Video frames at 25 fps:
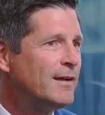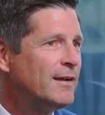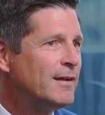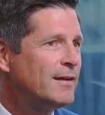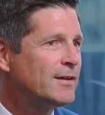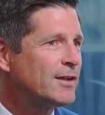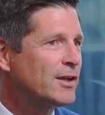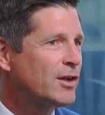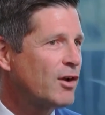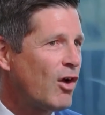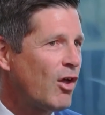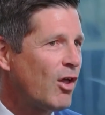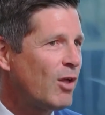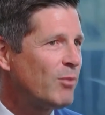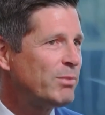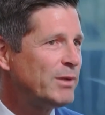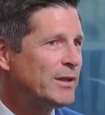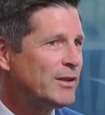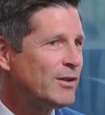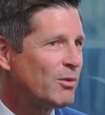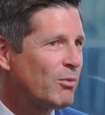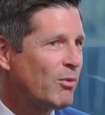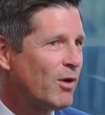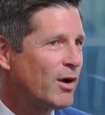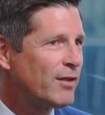to call up
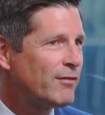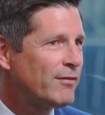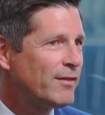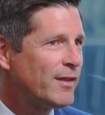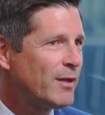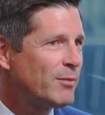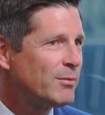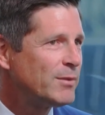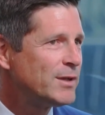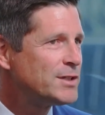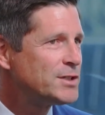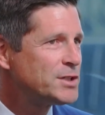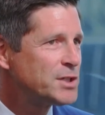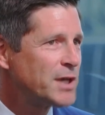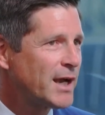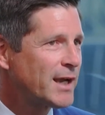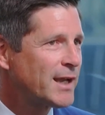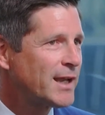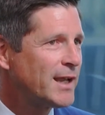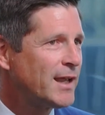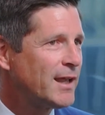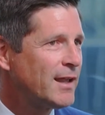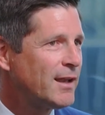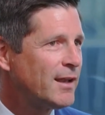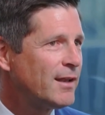either one of them to check
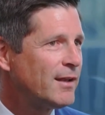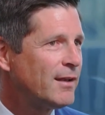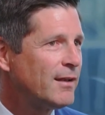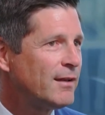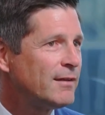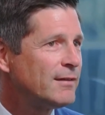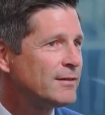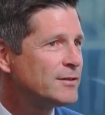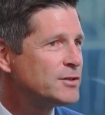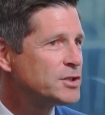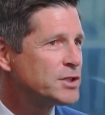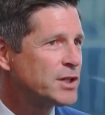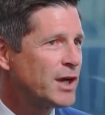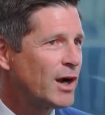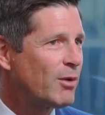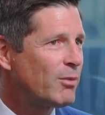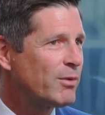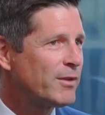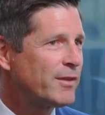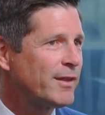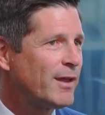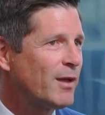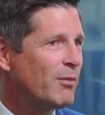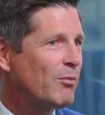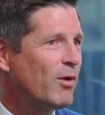in and share
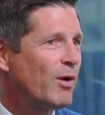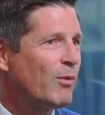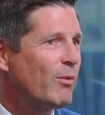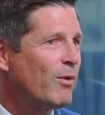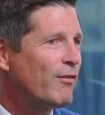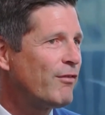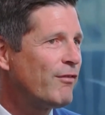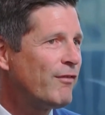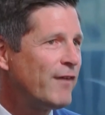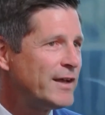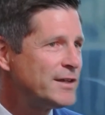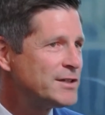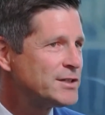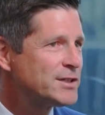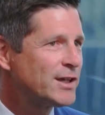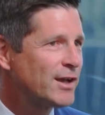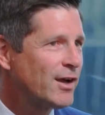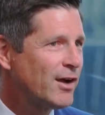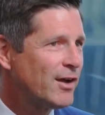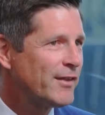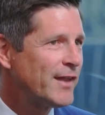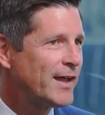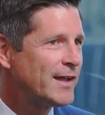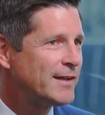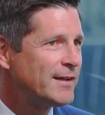with them what we're facing
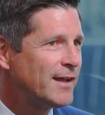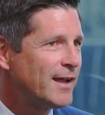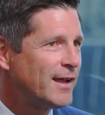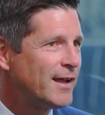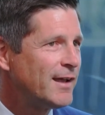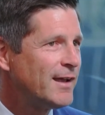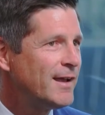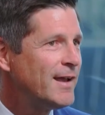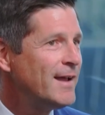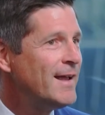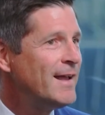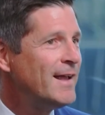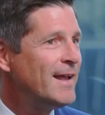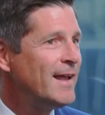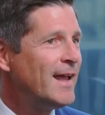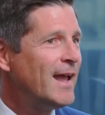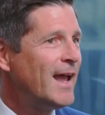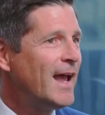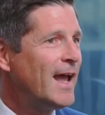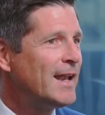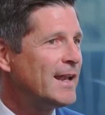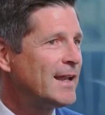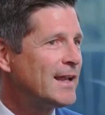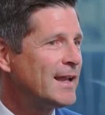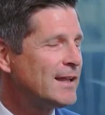on that day,
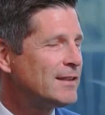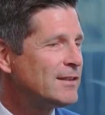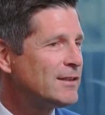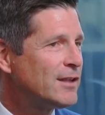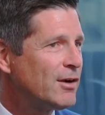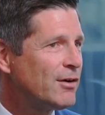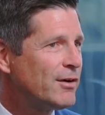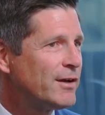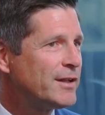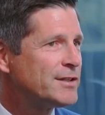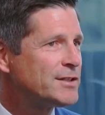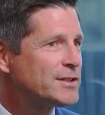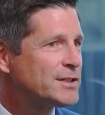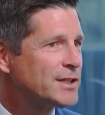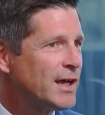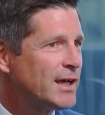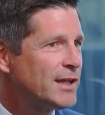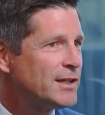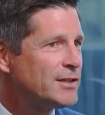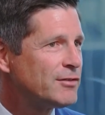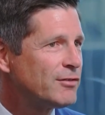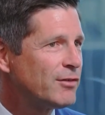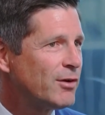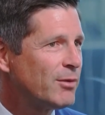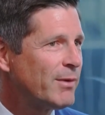and to get their
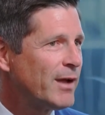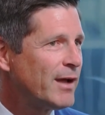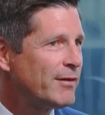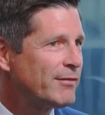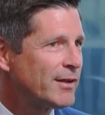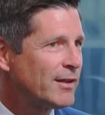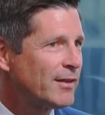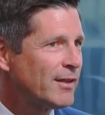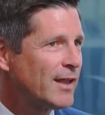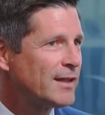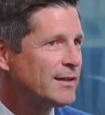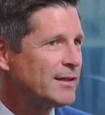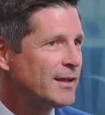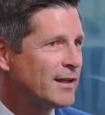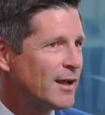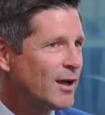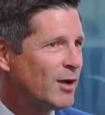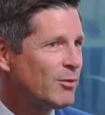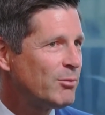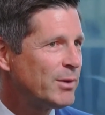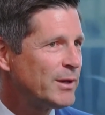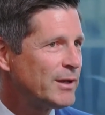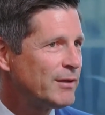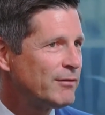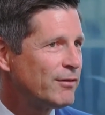insights from having led the
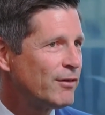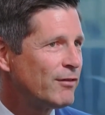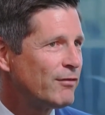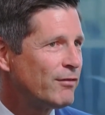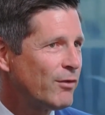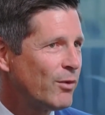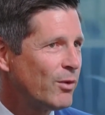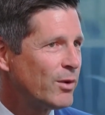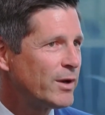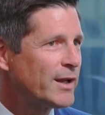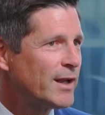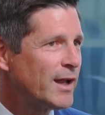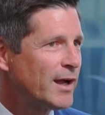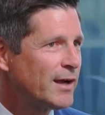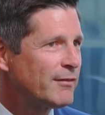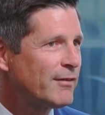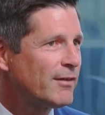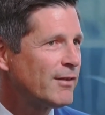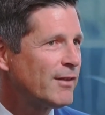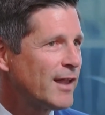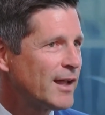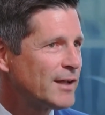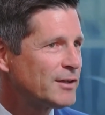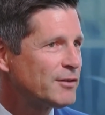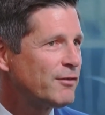company for 49 of the
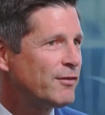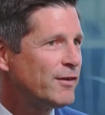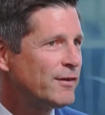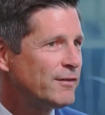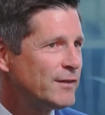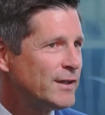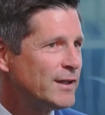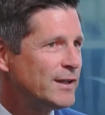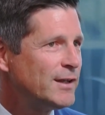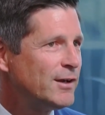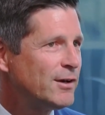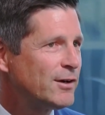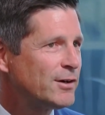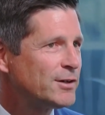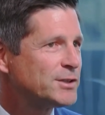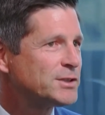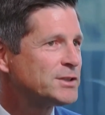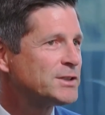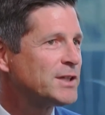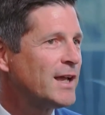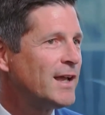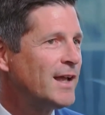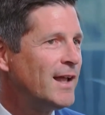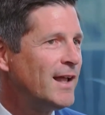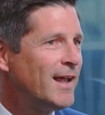last 50
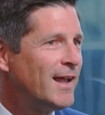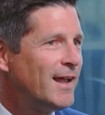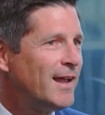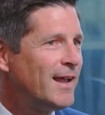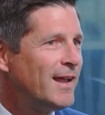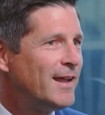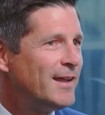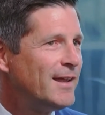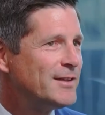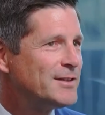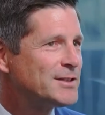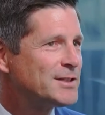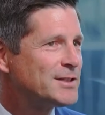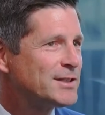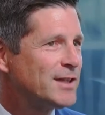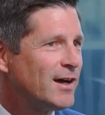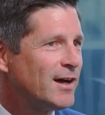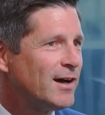years is